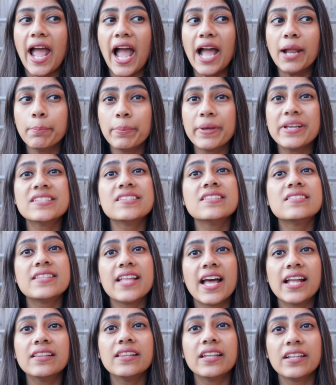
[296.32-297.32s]
And basis
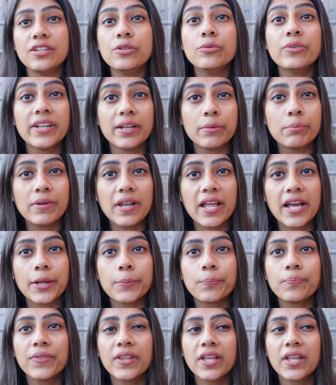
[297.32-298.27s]
that, then you can apply.